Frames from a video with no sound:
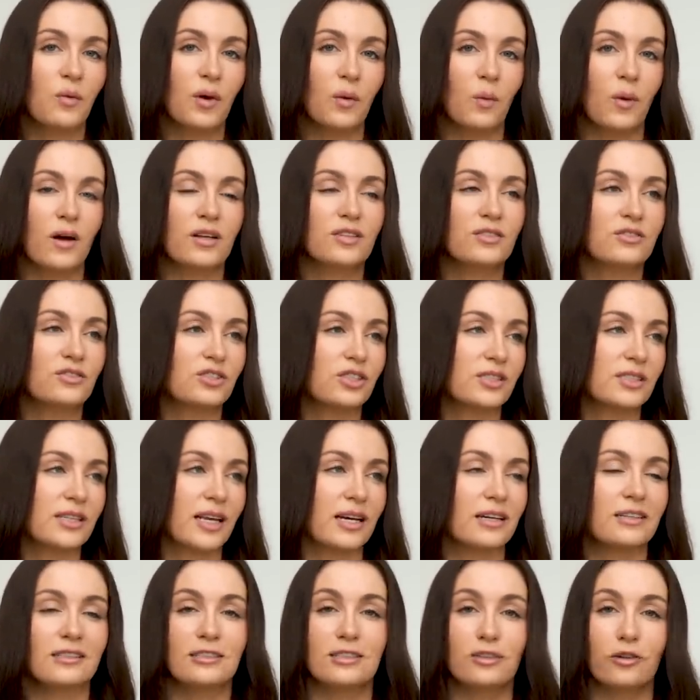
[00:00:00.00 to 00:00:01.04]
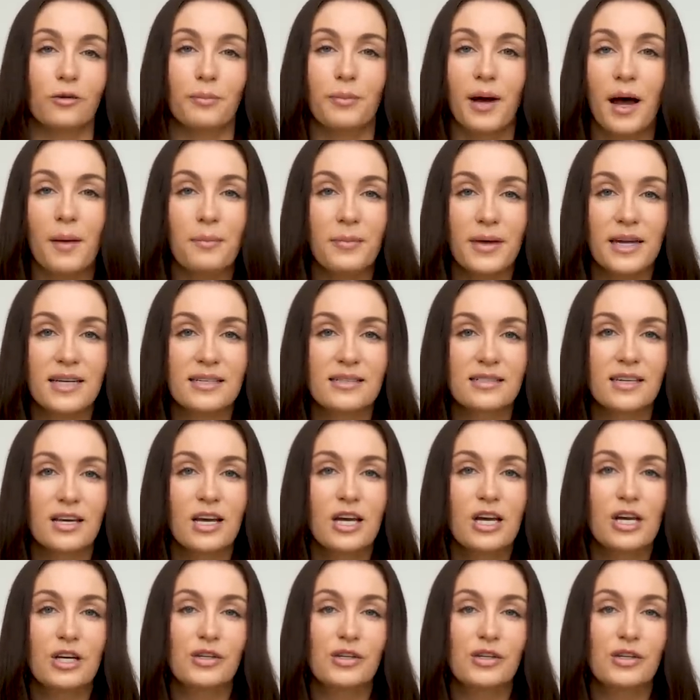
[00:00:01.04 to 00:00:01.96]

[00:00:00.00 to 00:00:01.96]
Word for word: We want just like a little puppet